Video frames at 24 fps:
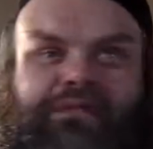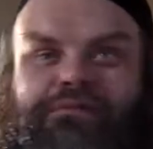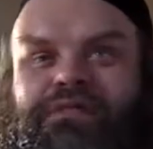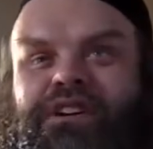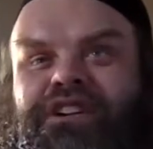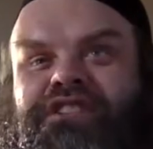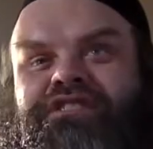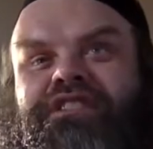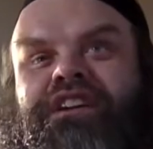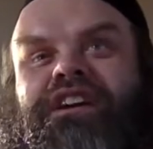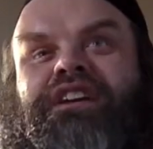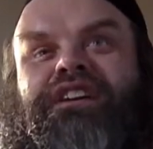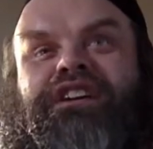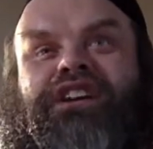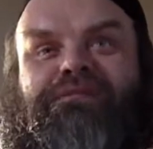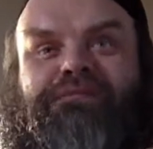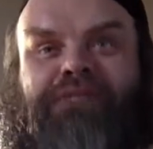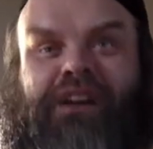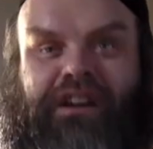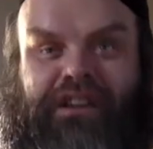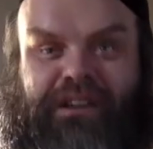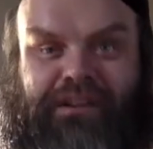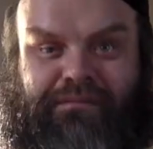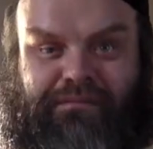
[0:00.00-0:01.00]
Why should I care
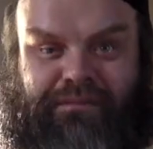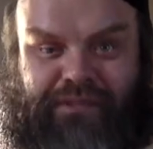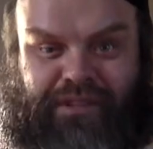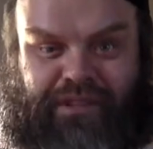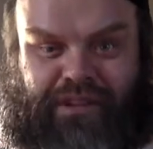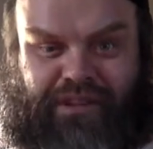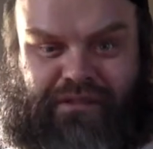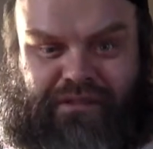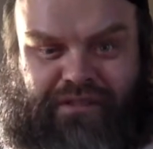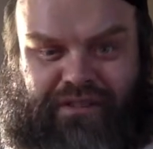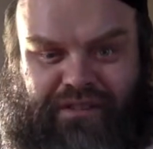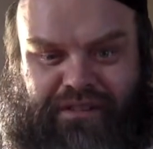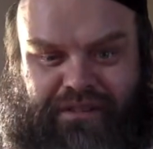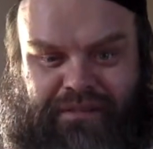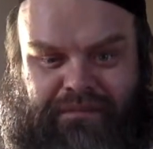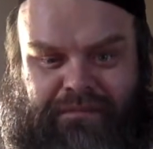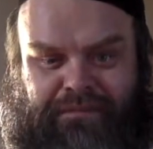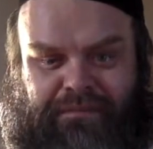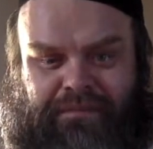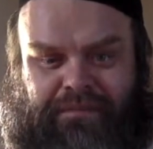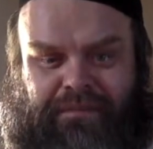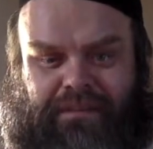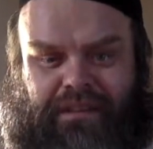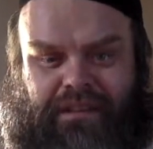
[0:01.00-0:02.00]
about him, you know?
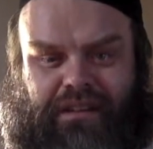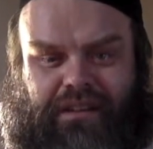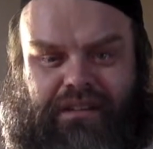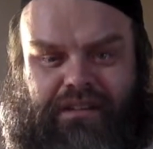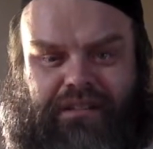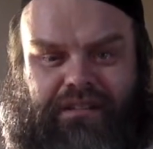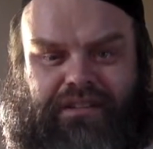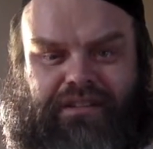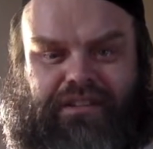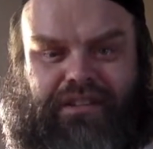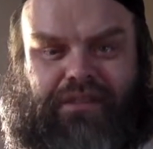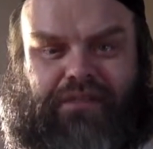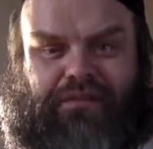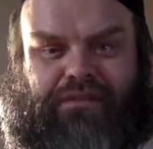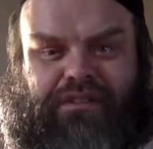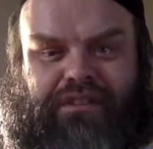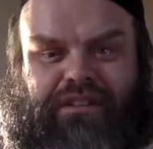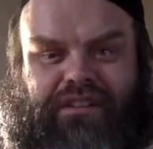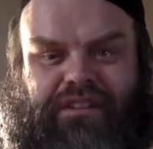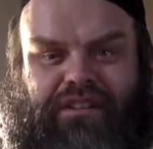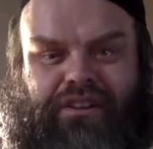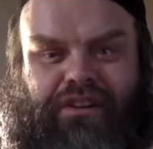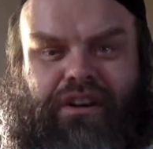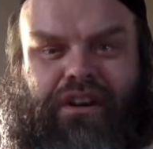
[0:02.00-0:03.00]
So
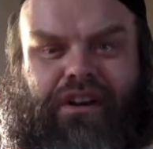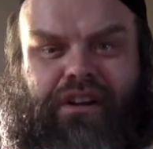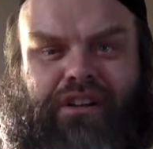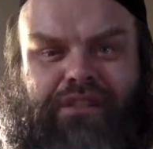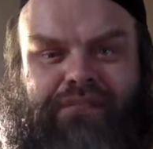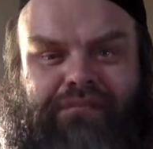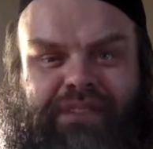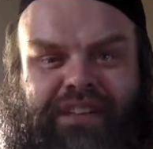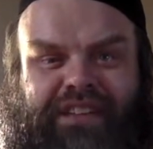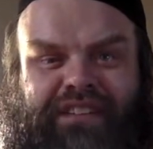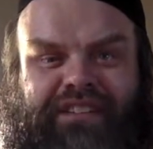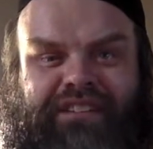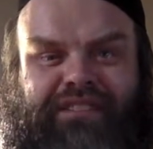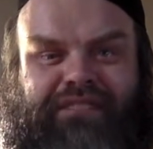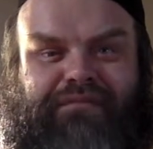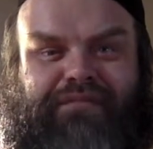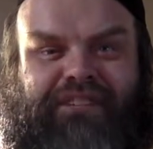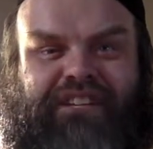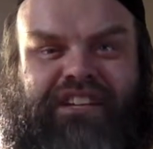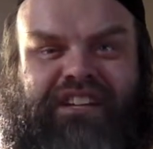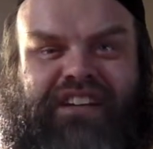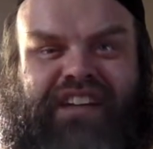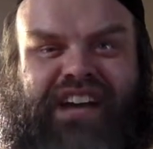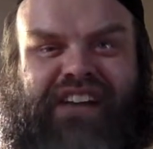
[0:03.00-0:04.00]
call him, man.
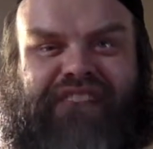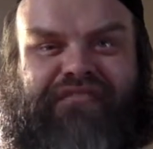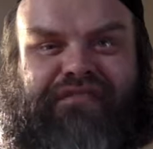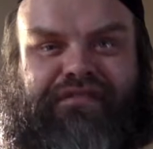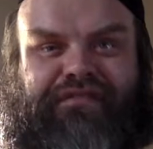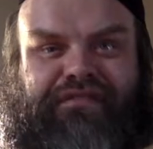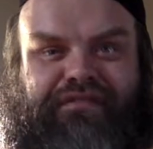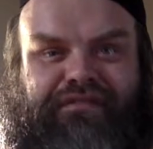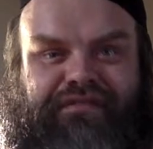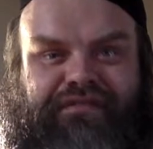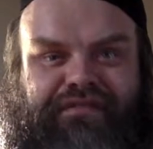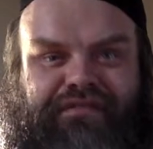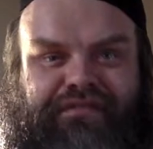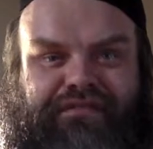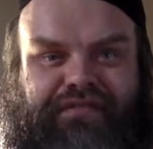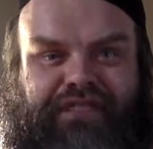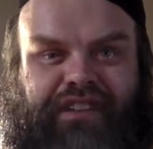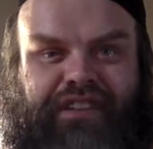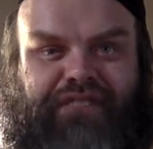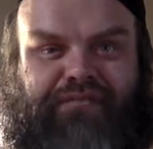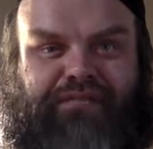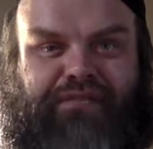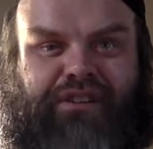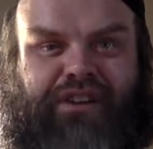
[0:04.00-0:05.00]
We didn't have
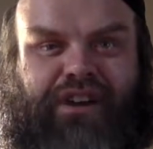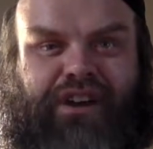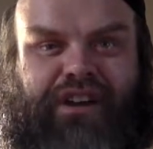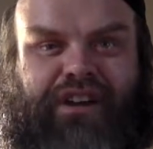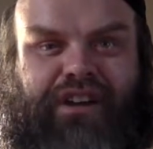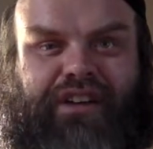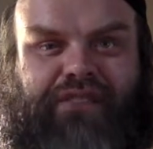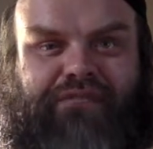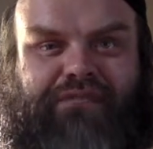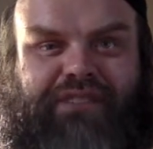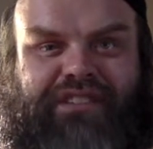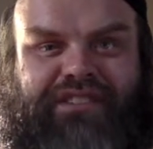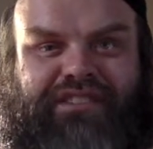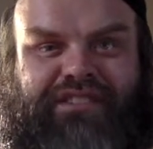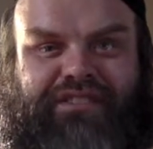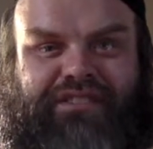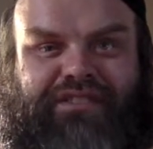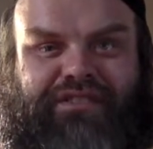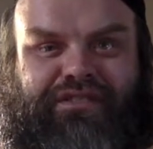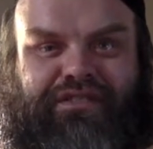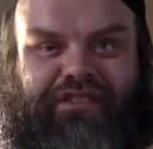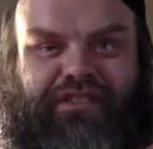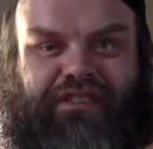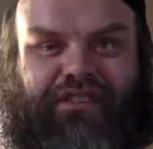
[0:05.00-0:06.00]
Facebook audio
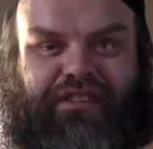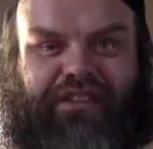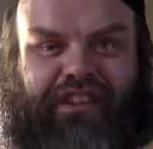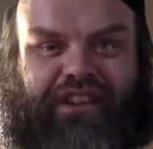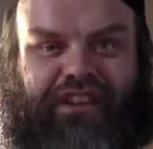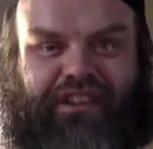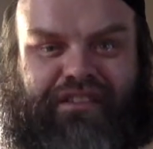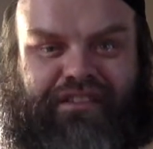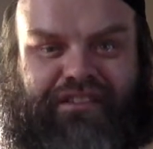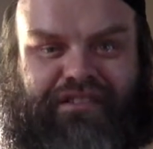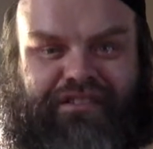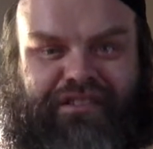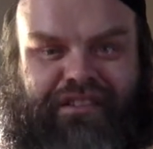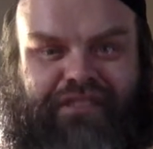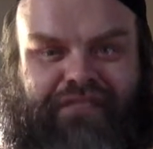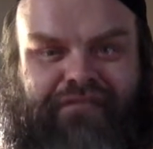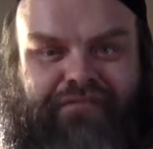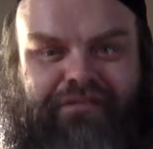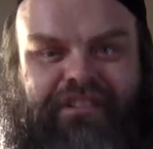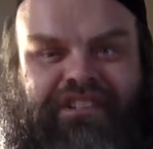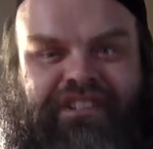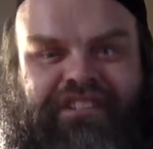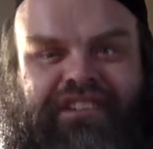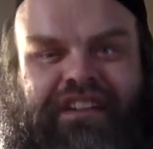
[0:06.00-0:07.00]
messenger and all that other
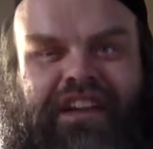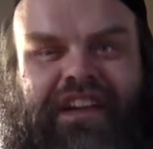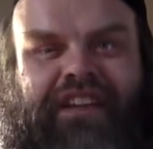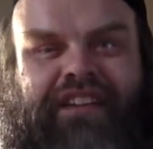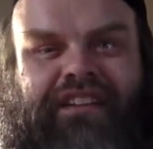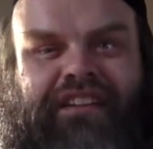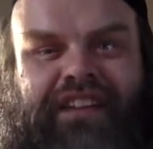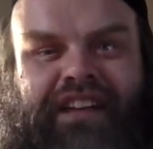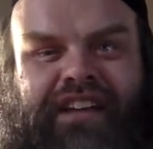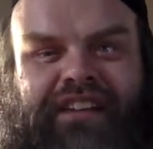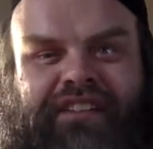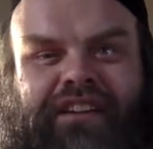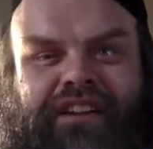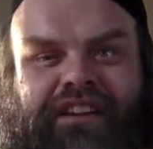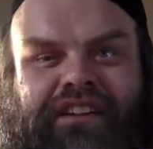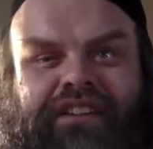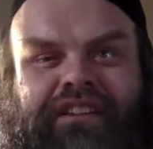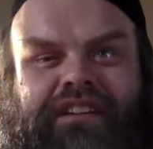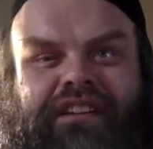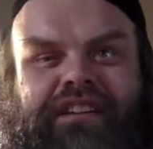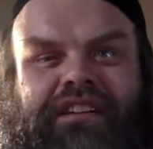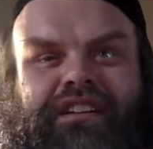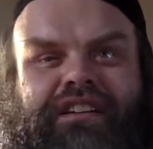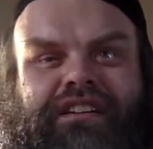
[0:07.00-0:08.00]
stuff. We just had a
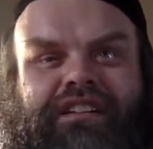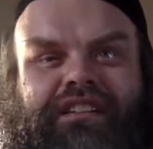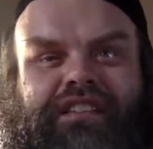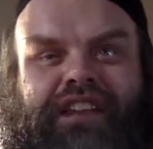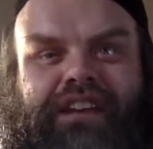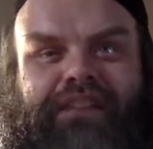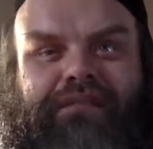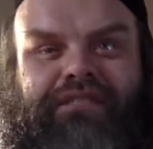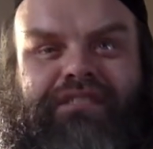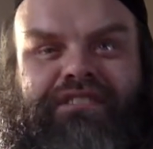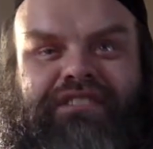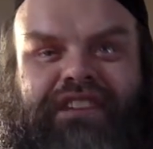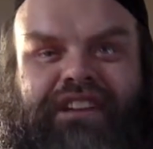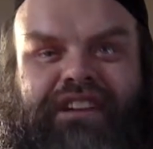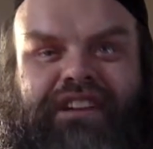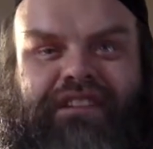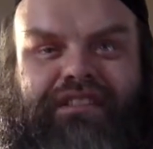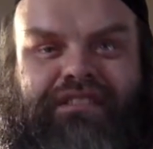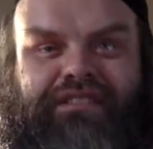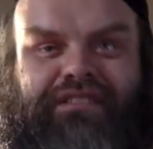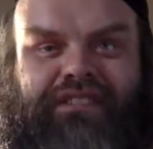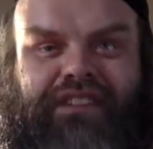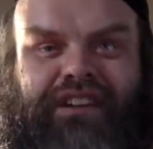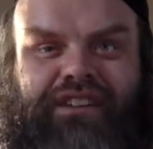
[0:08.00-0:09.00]
landline that was
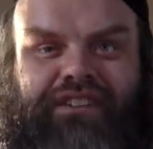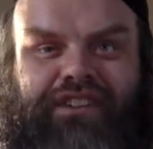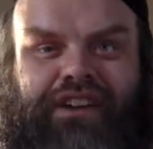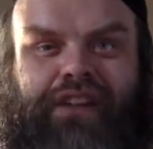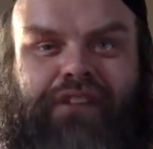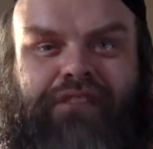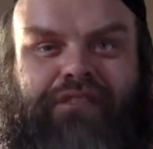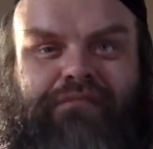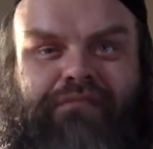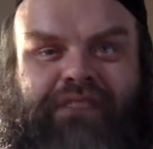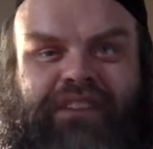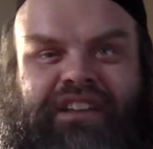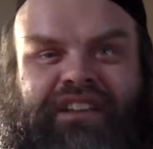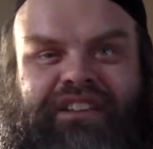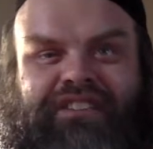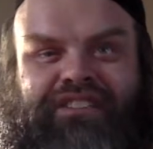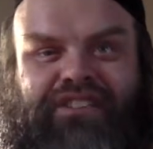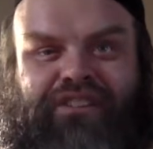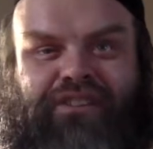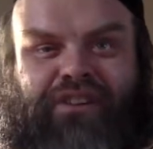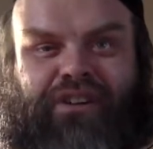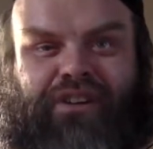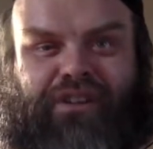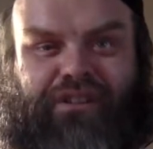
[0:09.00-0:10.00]
like $1 a minute
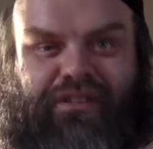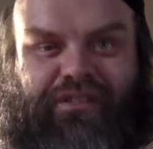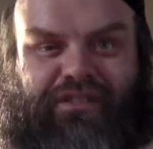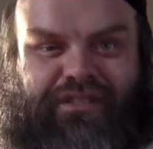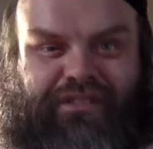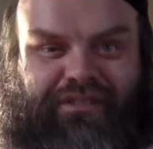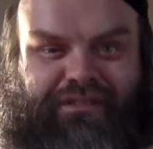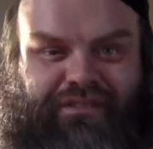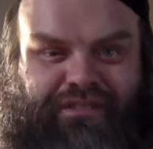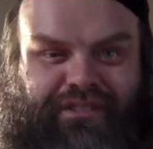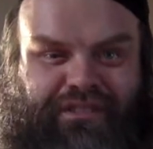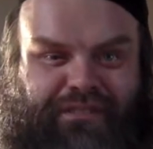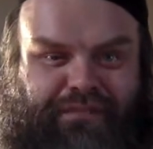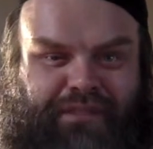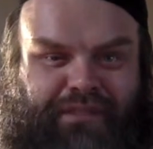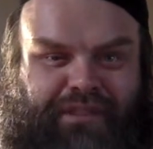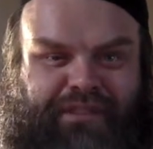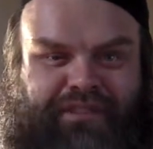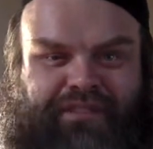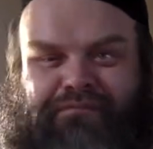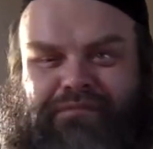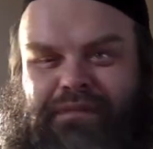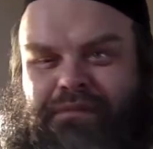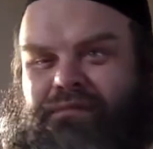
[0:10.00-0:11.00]
to call. It was
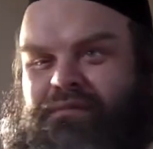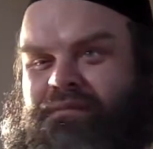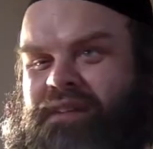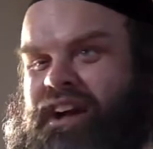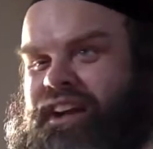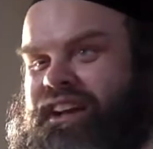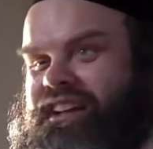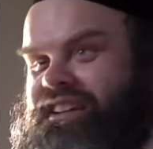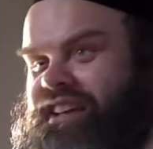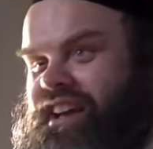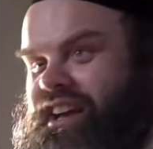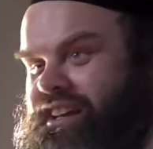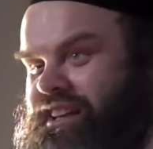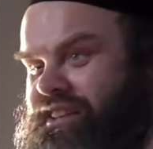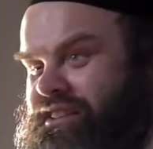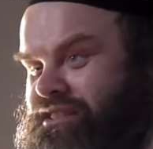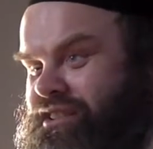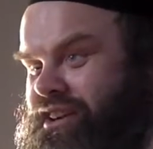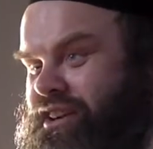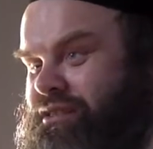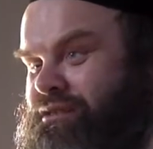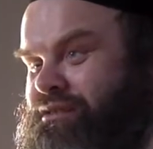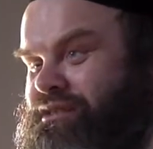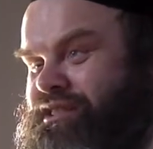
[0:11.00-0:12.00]
expensive. Remember back in the 80s, y'all?